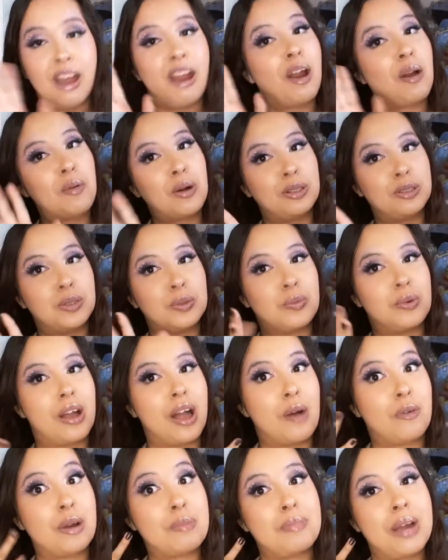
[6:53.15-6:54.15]
That I once in a
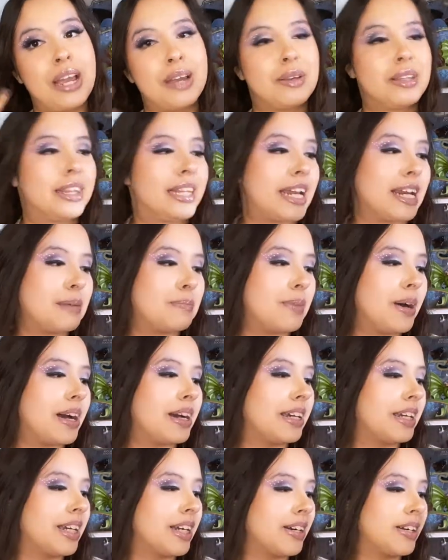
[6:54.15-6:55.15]
while wear my
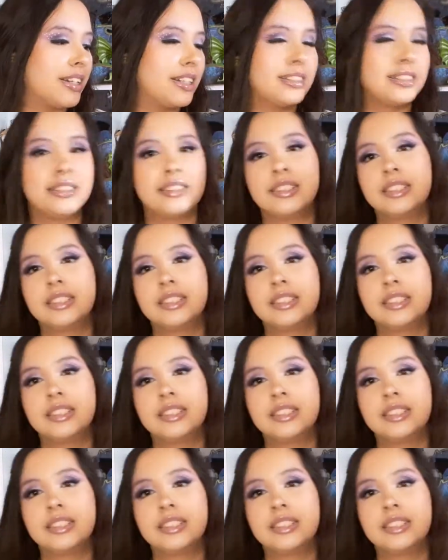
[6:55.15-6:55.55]
Ladybug earrings,